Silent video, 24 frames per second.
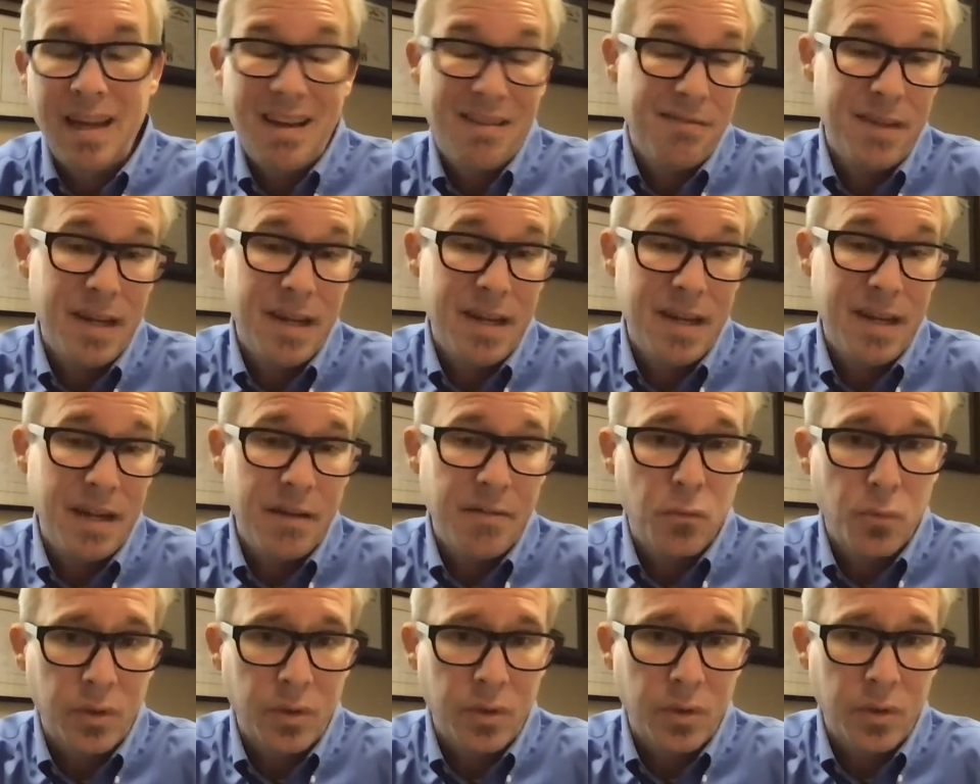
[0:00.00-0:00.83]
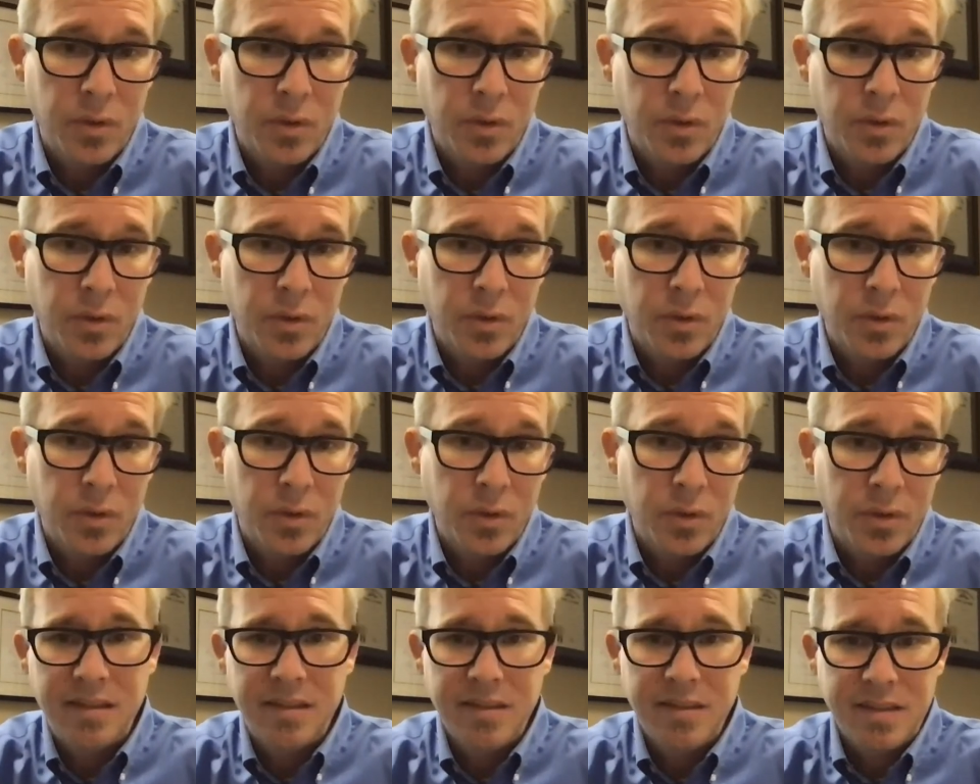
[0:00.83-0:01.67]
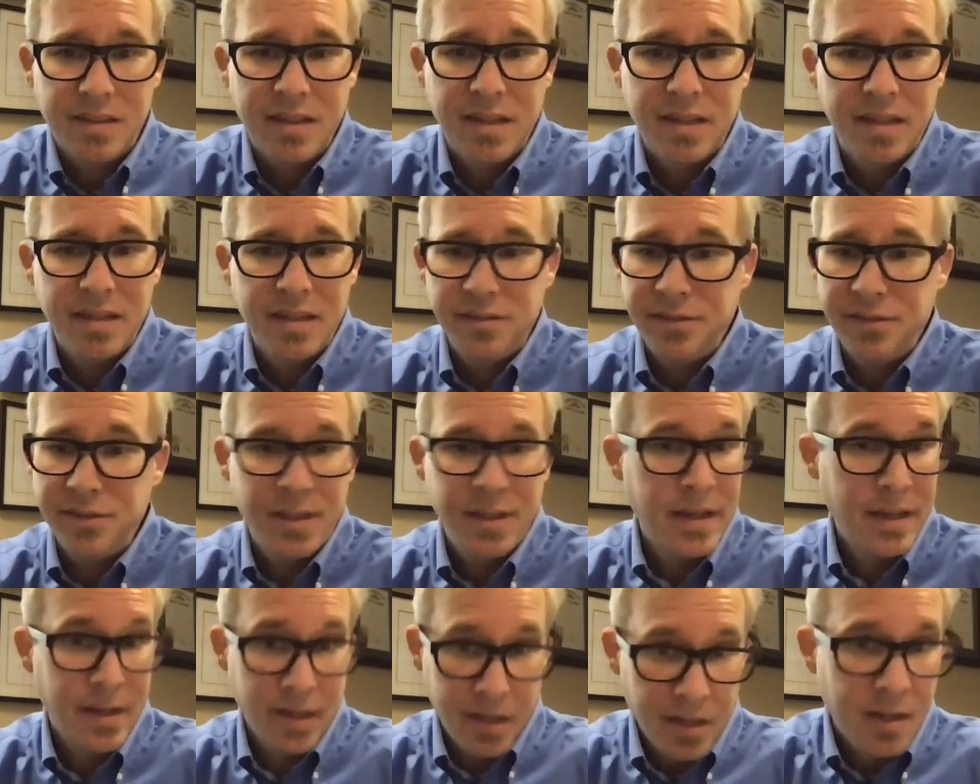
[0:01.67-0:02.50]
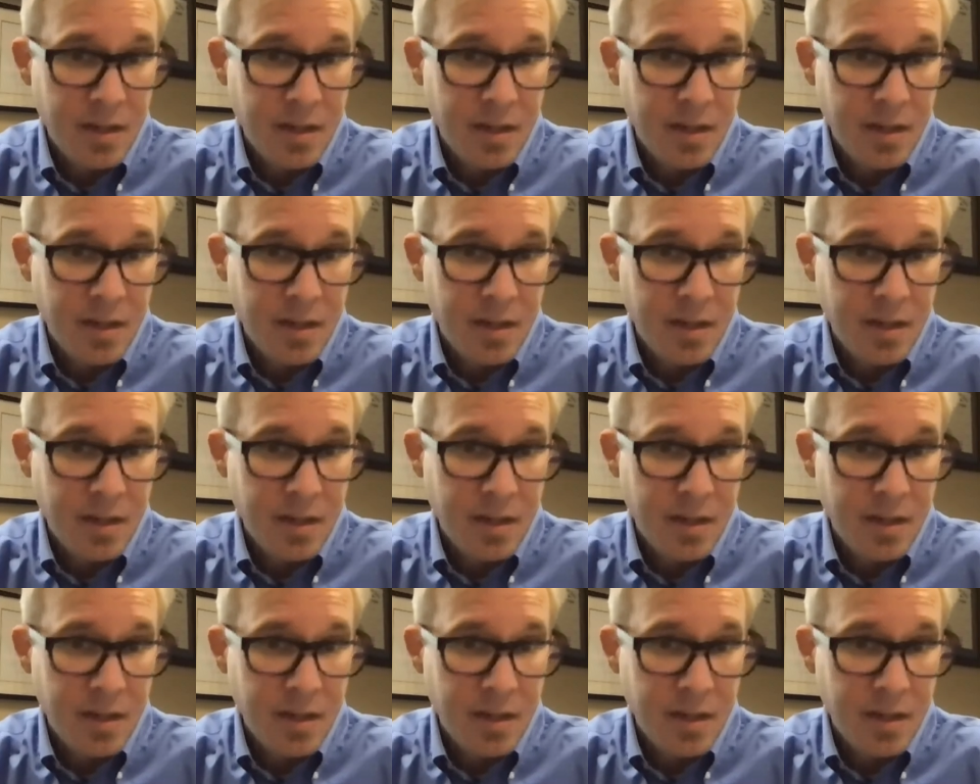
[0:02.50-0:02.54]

I've never really seen anything that says